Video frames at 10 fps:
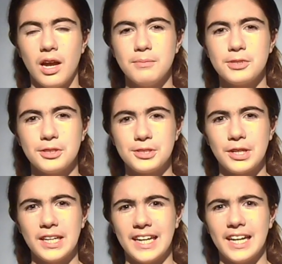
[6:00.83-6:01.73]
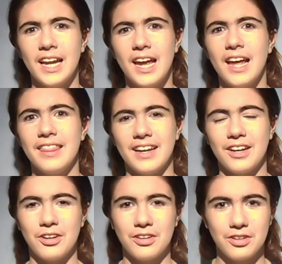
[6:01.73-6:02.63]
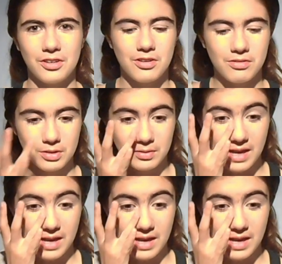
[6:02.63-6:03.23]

I'm so sorry that I don't know your real